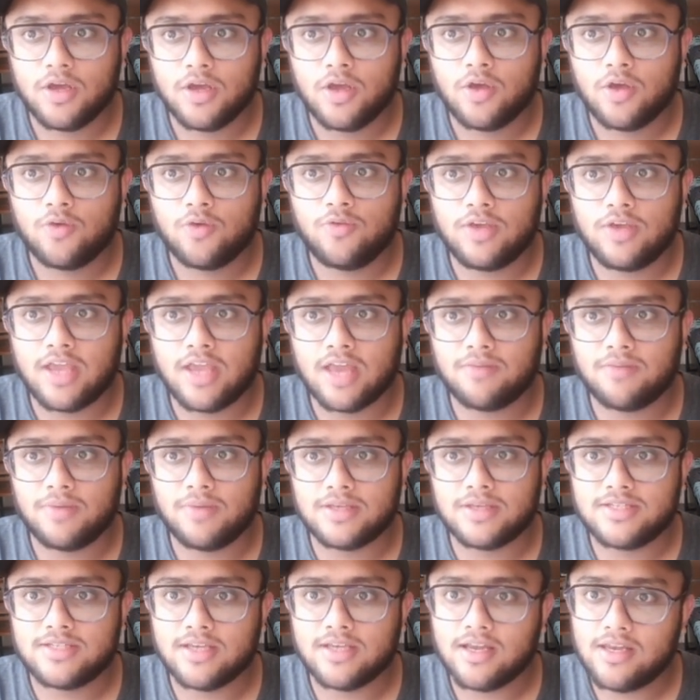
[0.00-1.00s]
We can
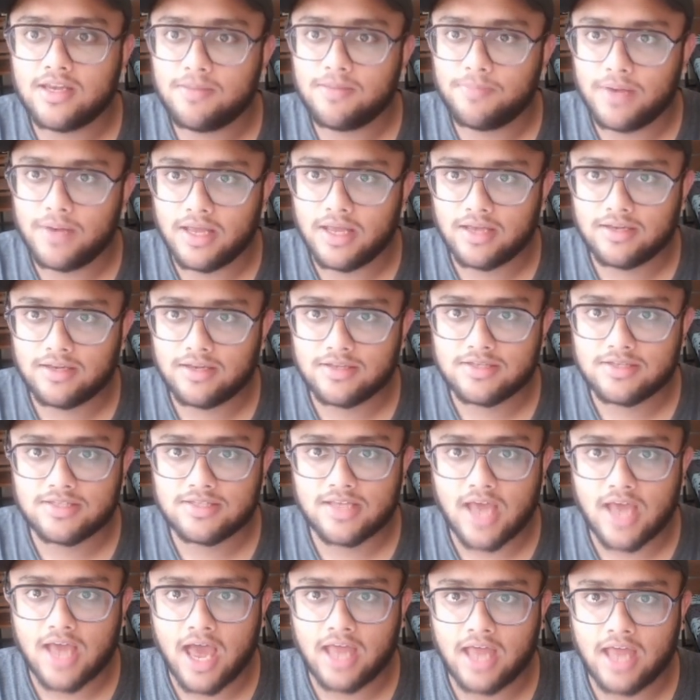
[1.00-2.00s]
basically play this
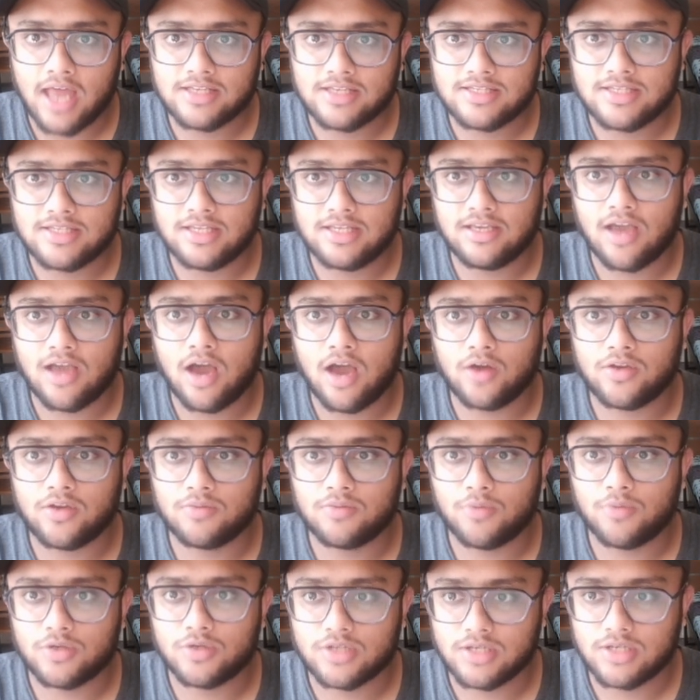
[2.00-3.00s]
and see how the
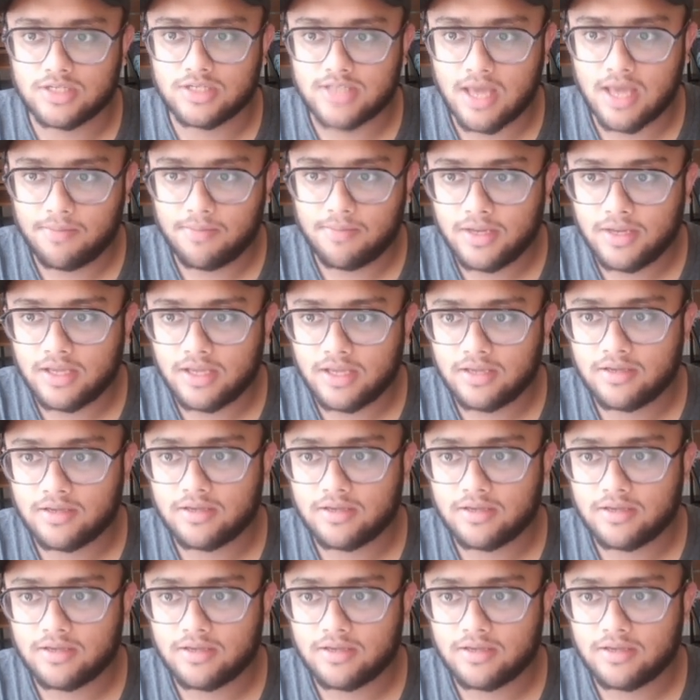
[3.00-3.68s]
motion is happening.